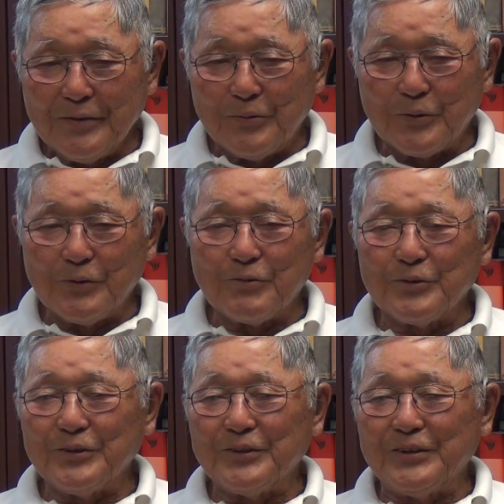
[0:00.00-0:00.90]
whatever.
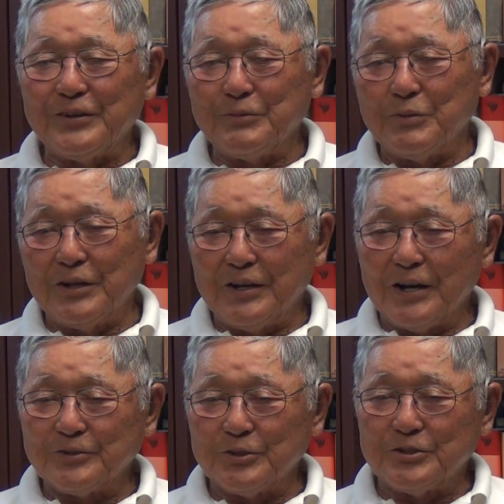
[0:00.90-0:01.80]
He
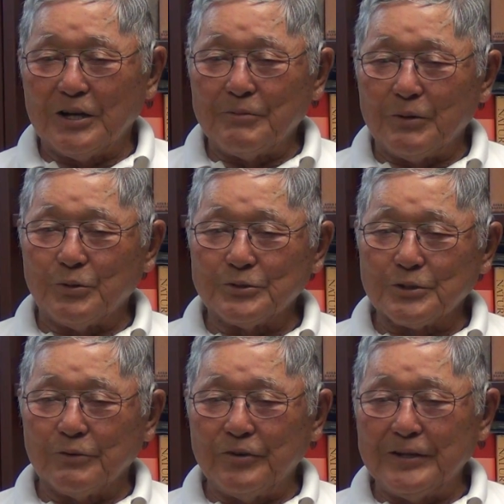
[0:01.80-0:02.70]
got the job at West
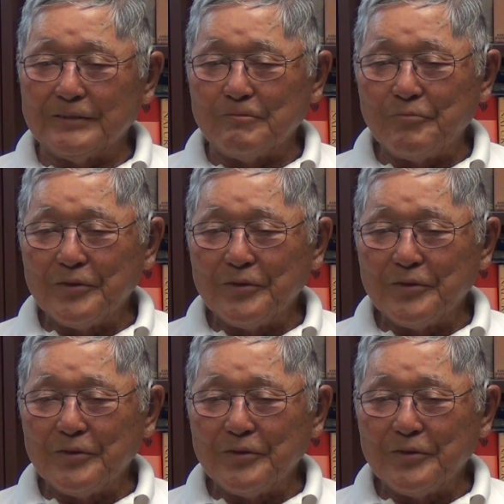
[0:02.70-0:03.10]
Covina,